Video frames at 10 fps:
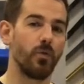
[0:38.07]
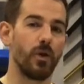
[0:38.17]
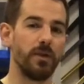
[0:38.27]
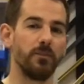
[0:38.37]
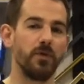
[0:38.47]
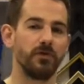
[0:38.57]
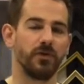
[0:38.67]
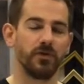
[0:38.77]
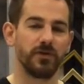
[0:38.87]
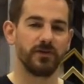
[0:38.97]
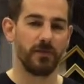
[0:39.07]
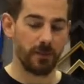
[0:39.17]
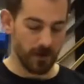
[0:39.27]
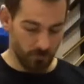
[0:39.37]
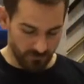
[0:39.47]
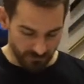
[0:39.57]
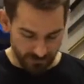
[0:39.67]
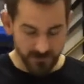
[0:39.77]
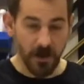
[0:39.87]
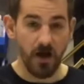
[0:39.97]
When it moves on to something which is
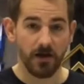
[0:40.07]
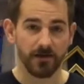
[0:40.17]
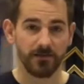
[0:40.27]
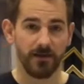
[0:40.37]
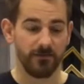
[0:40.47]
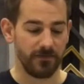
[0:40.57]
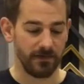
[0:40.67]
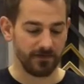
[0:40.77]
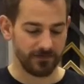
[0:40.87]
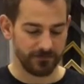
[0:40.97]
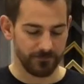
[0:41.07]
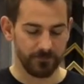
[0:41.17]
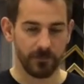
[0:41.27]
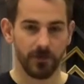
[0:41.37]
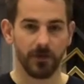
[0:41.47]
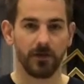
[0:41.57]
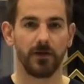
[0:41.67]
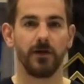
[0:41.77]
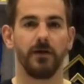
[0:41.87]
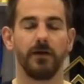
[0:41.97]
a darker surface,
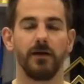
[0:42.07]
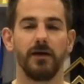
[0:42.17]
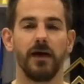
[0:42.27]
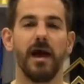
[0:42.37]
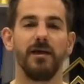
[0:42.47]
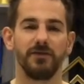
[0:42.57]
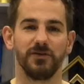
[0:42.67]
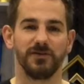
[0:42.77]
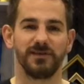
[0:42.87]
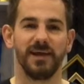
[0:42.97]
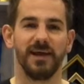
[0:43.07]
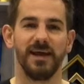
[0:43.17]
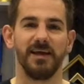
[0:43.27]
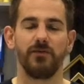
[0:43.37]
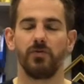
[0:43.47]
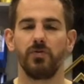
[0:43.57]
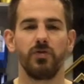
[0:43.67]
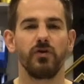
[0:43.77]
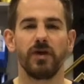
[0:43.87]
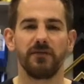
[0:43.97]
as you can see,
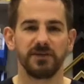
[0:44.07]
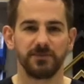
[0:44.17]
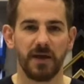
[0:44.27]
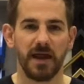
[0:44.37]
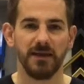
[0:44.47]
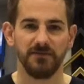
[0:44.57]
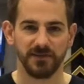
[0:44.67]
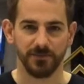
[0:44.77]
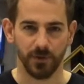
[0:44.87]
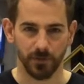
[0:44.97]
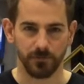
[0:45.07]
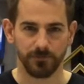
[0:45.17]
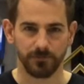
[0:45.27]
the graphic's barely visible.